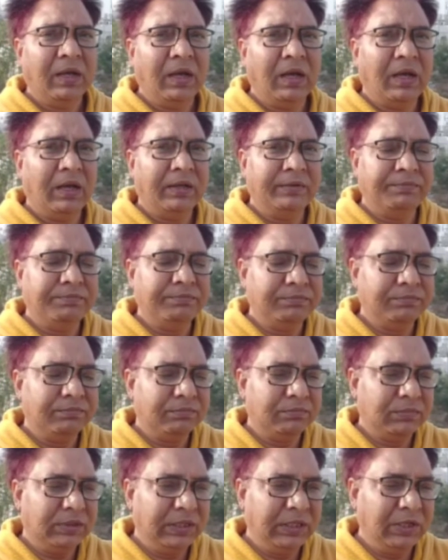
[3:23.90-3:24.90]
uh,
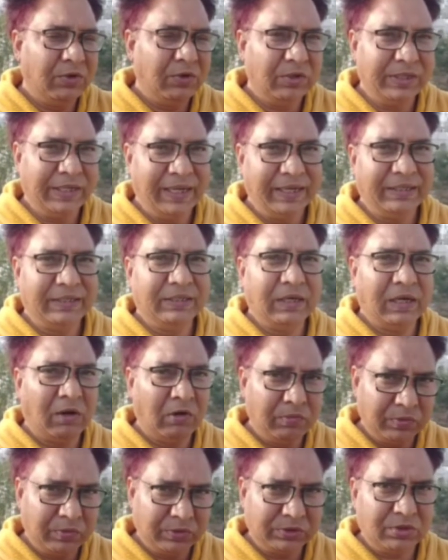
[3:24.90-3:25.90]
mm, elongated,
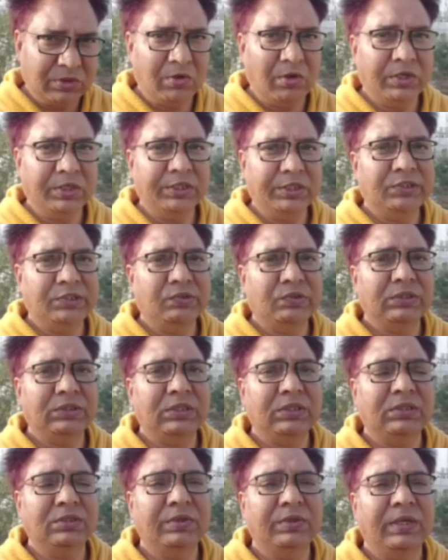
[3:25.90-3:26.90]
almost
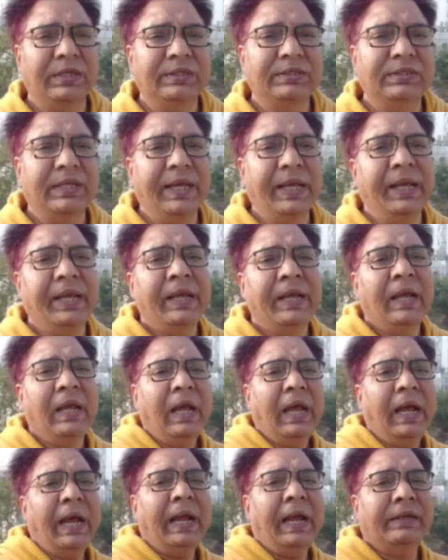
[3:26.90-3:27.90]
longitudinal, you can say.
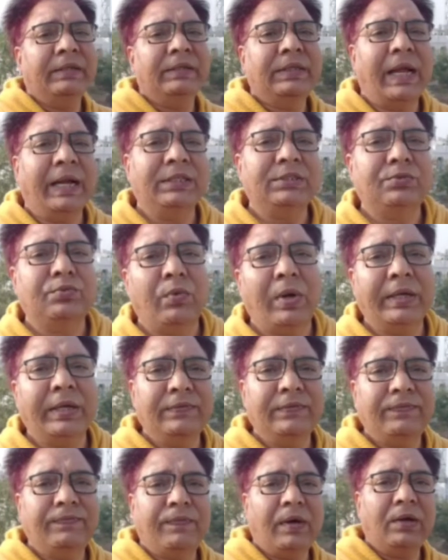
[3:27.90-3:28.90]
And that's
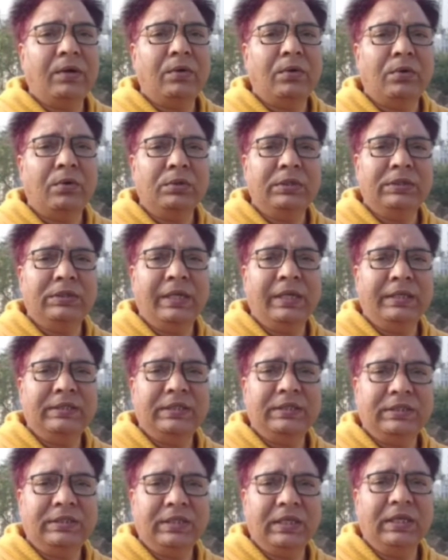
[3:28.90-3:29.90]
why the furrow, there
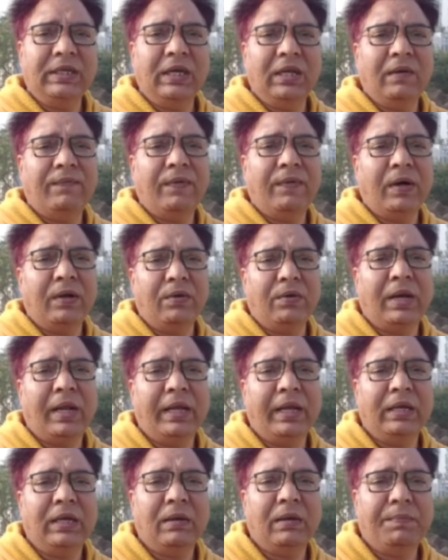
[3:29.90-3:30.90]
is a single
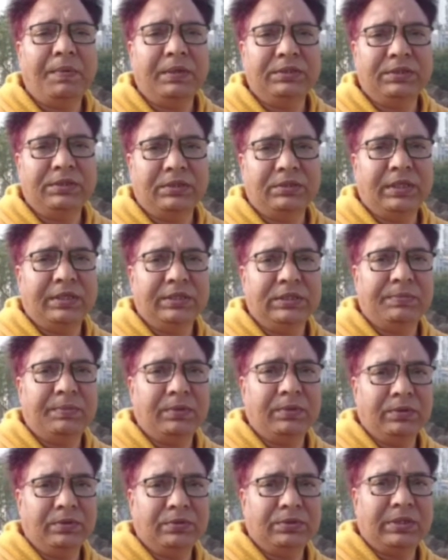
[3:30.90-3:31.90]
furrow-like aperture that is
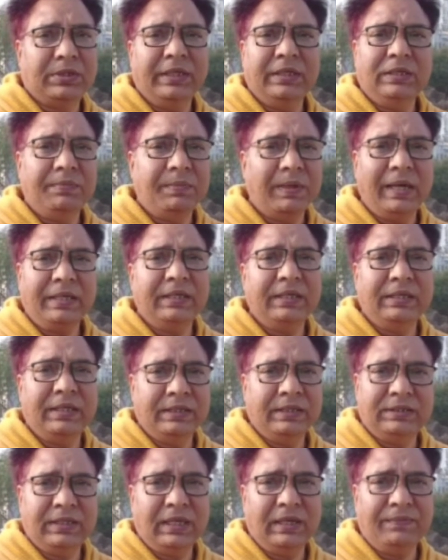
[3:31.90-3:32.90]
produced. Litmaki
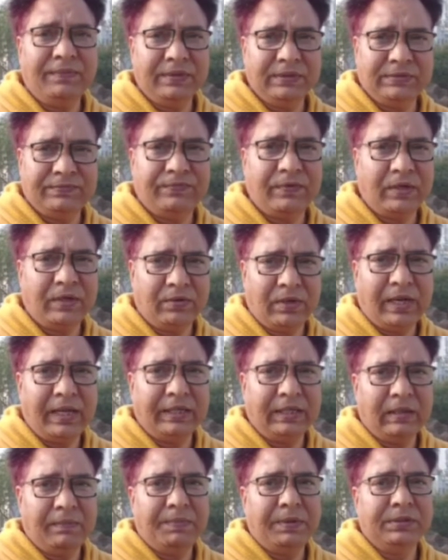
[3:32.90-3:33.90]
itself is
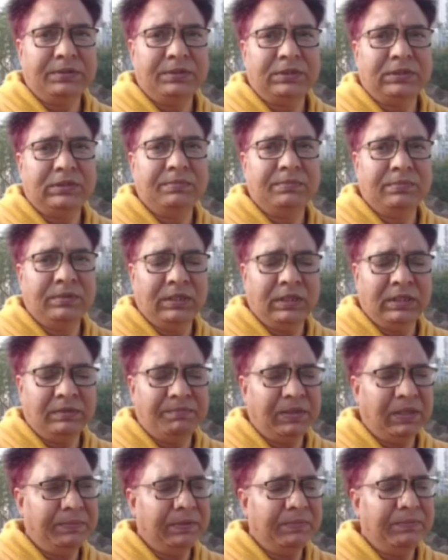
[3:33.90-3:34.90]
furrow-like aperture.
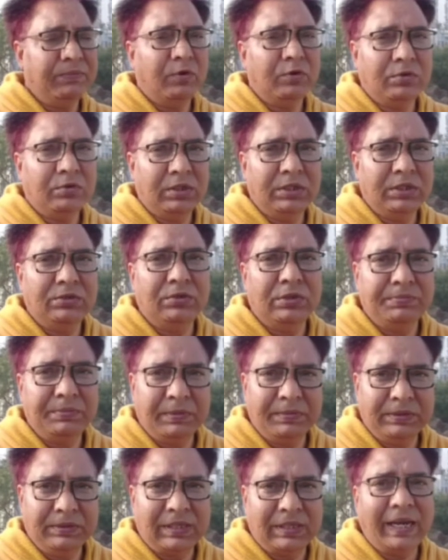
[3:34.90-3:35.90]
It may be monolete or it
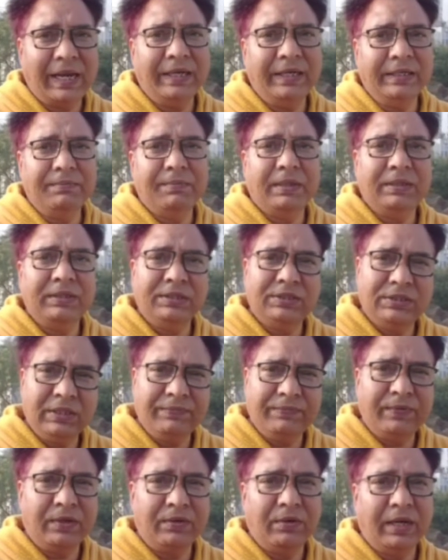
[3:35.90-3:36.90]
may be trilete, but it's
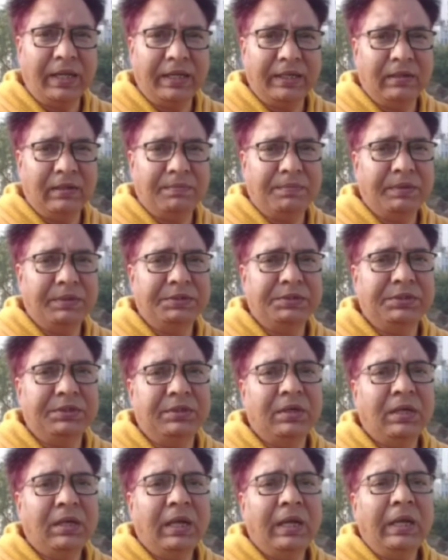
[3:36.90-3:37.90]
a furrow-like
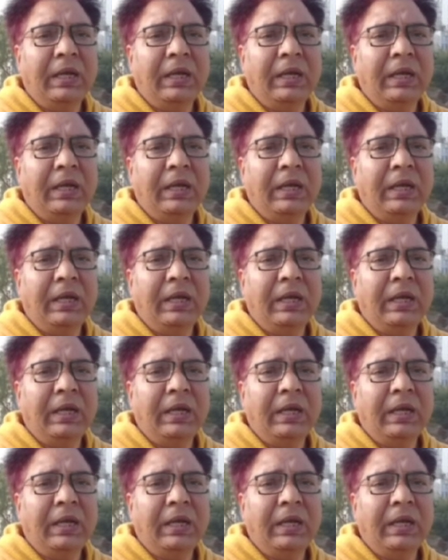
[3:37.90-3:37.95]
aperture.